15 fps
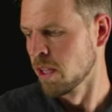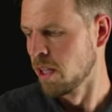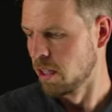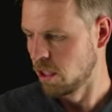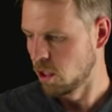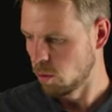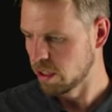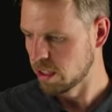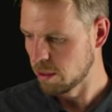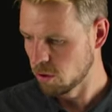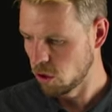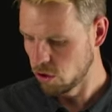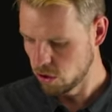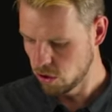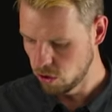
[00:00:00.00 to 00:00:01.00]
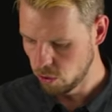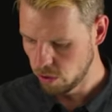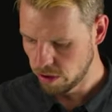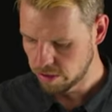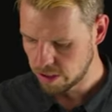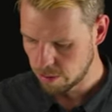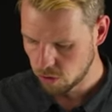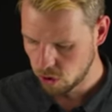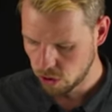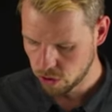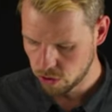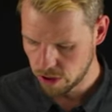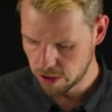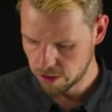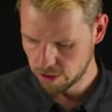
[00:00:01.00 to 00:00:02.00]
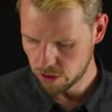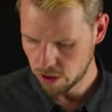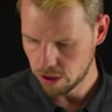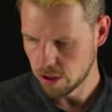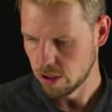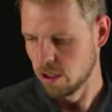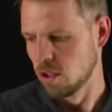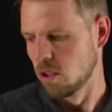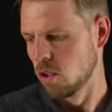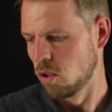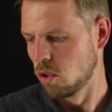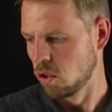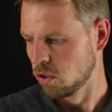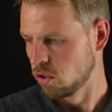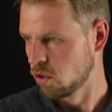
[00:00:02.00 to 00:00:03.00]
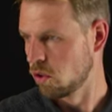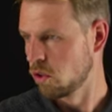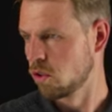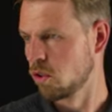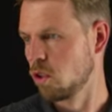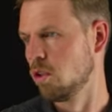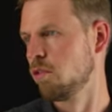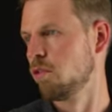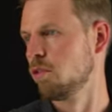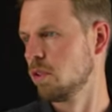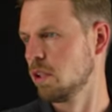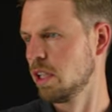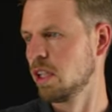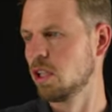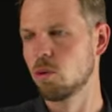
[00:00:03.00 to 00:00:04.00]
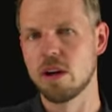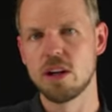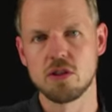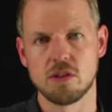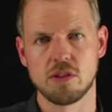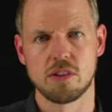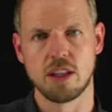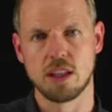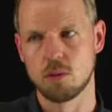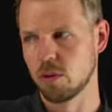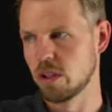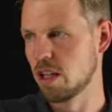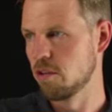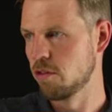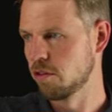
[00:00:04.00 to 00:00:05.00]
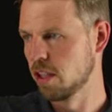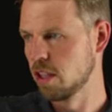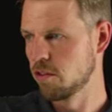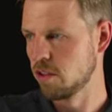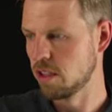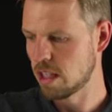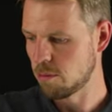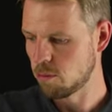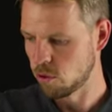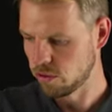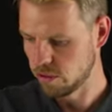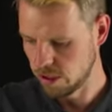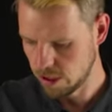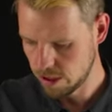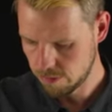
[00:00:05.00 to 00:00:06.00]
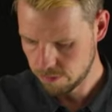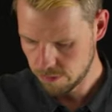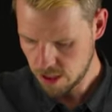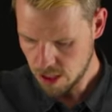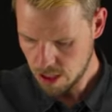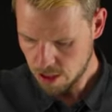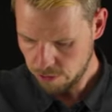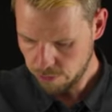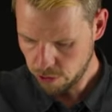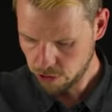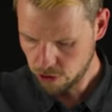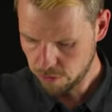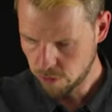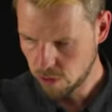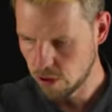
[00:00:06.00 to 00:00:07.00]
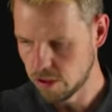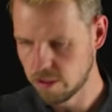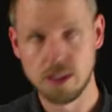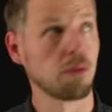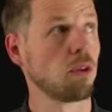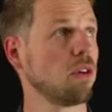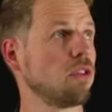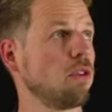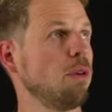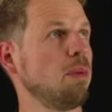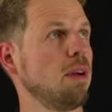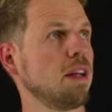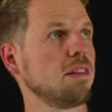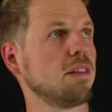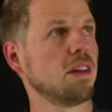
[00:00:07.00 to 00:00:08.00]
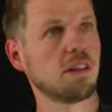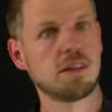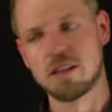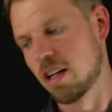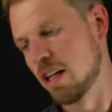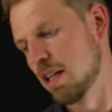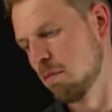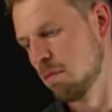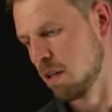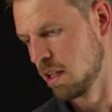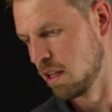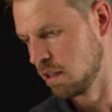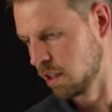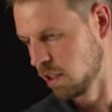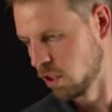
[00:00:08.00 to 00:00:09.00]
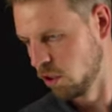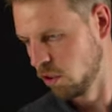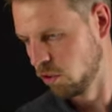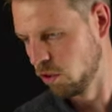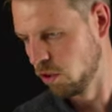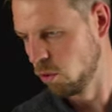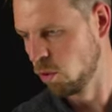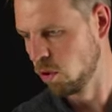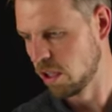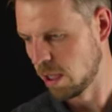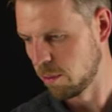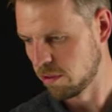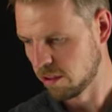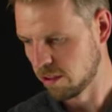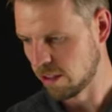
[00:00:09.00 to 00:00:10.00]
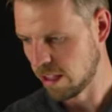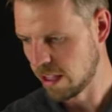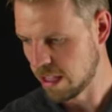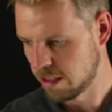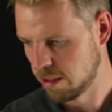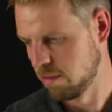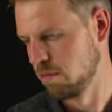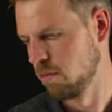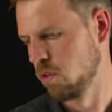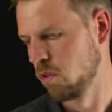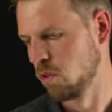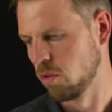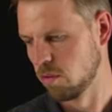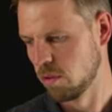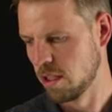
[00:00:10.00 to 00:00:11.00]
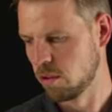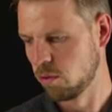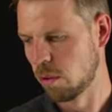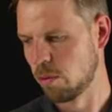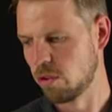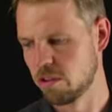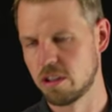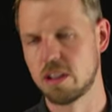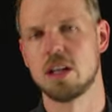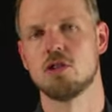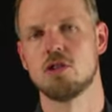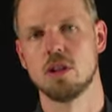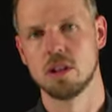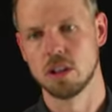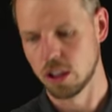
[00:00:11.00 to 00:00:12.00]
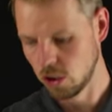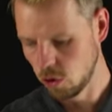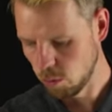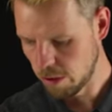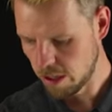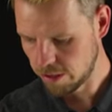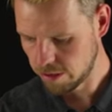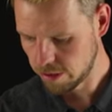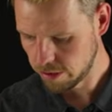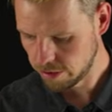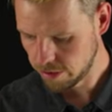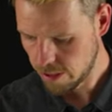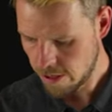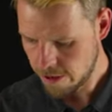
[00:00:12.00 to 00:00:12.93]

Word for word: Now what I'm going to do is I'm going to insert all sorts of equations that we have given numbers here. First of all is I'm going to replace the xi by the q times xi hat, so it's a representation in the q basis.